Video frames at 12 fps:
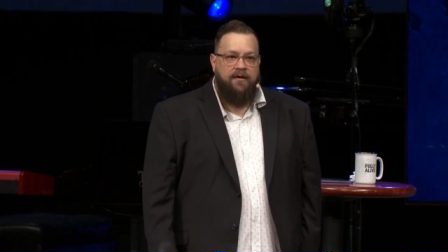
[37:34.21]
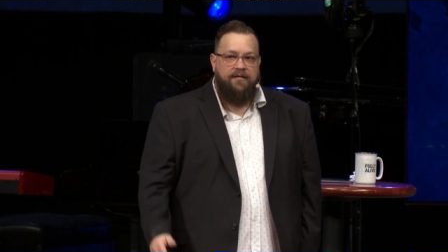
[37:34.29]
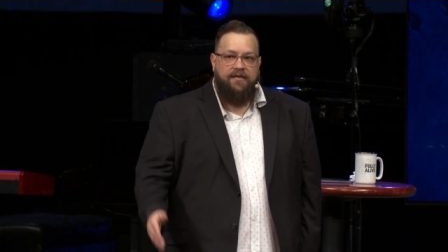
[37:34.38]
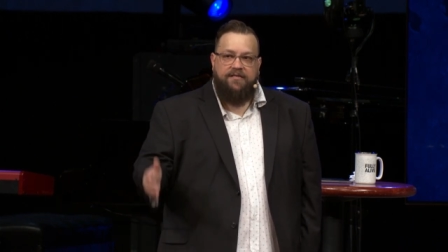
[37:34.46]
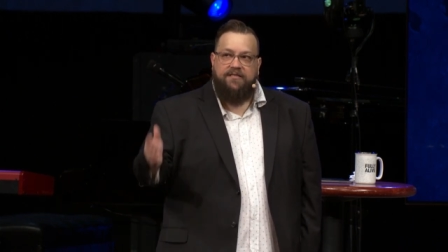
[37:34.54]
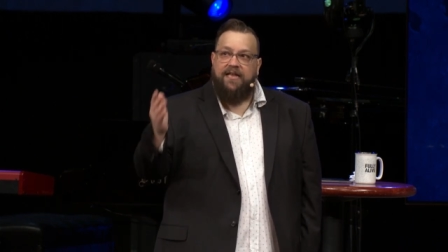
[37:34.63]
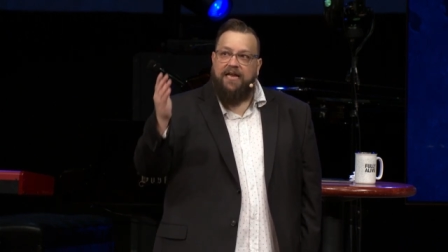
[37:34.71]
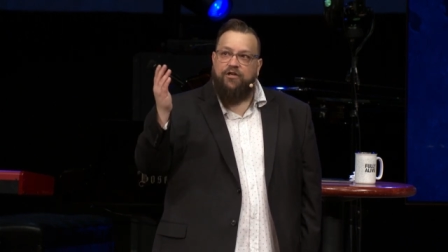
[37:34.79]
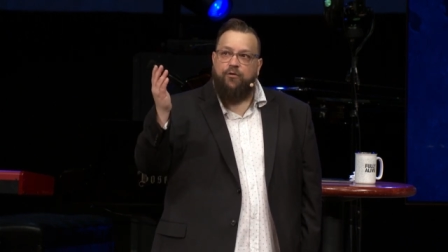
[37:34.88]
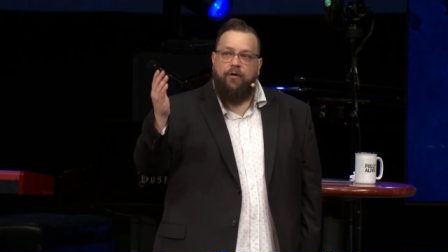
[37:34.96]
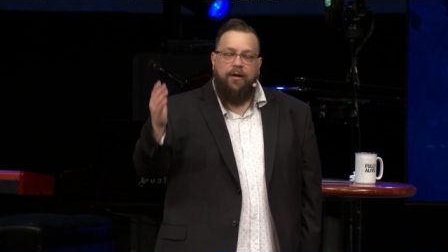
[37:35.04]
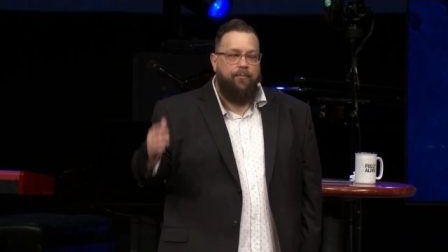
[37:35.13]
the
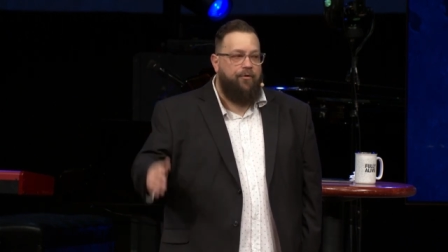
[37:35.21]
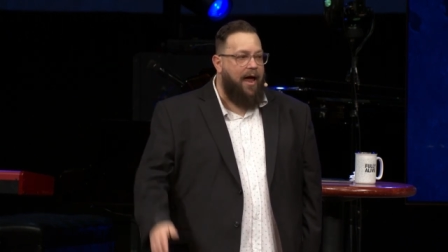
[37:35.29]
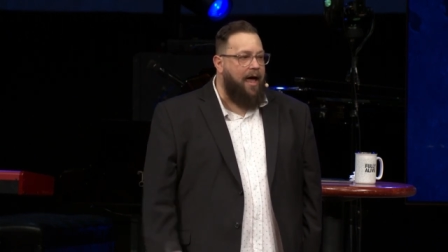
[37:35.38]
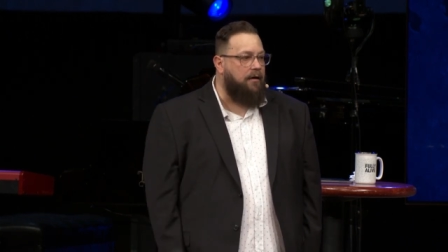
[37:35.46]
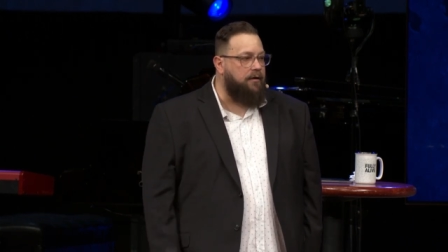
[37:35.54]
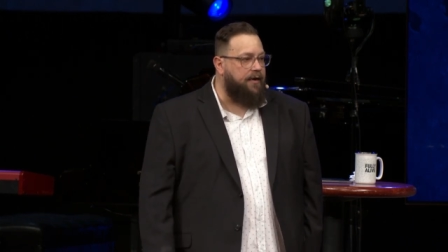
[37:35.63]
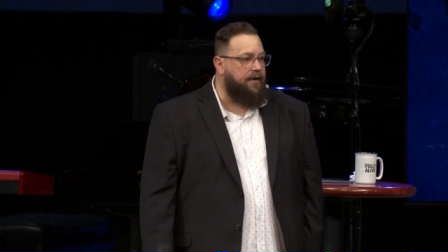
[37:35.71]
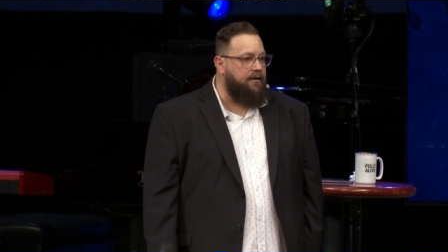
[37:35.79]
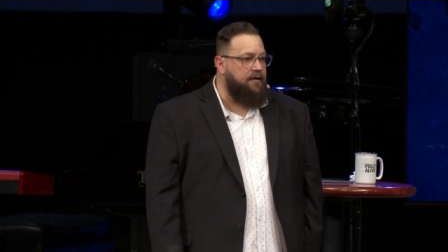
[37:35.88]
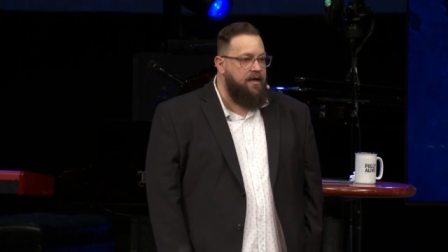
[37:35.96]
sexual immorality,